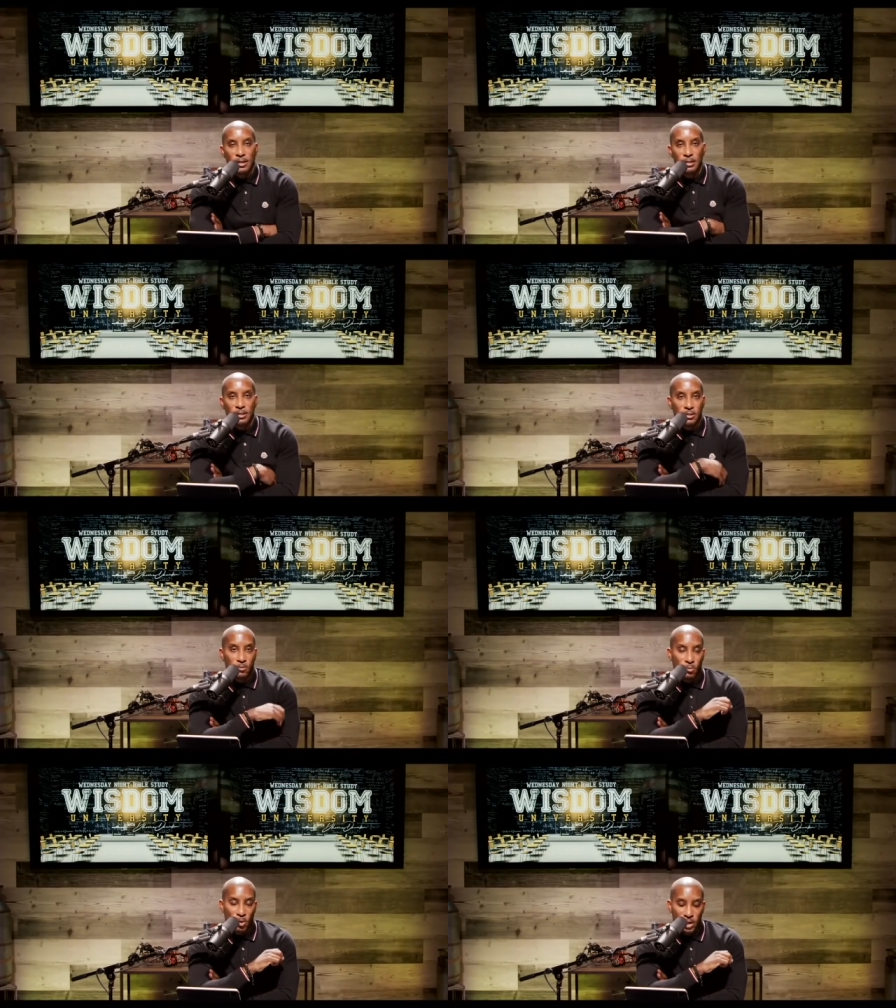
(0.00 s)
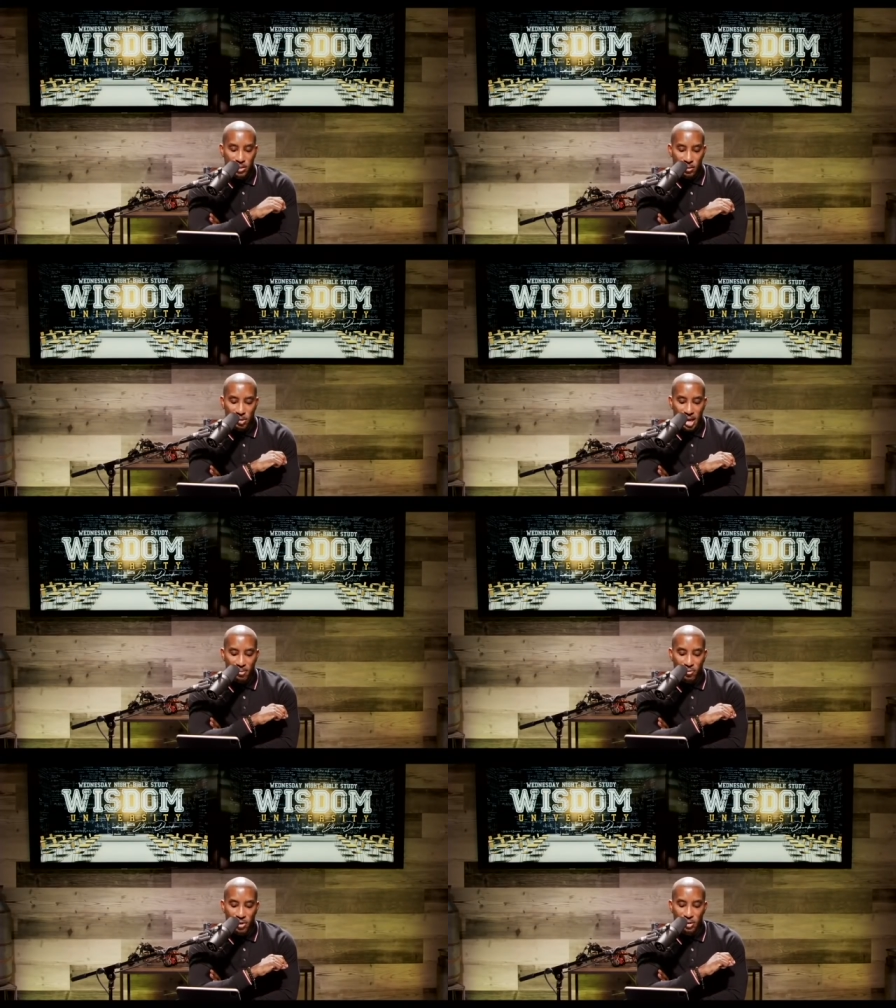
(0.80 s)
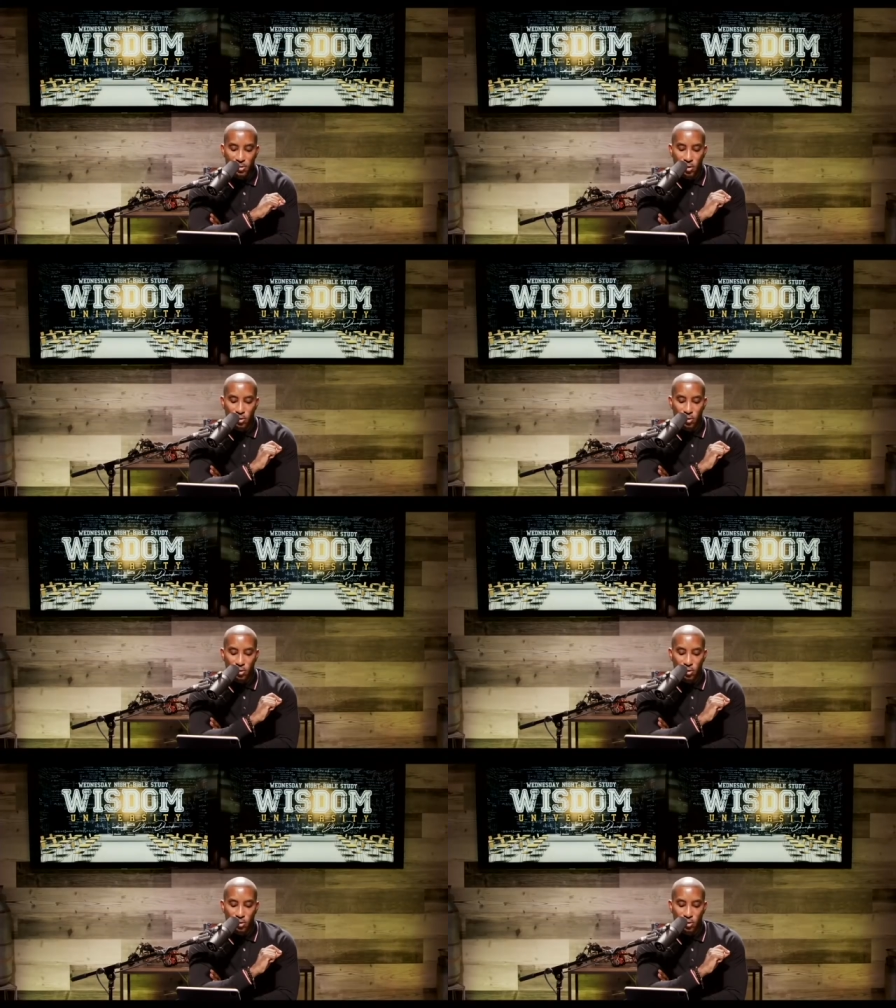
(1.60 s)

He says, one who has unreliable friends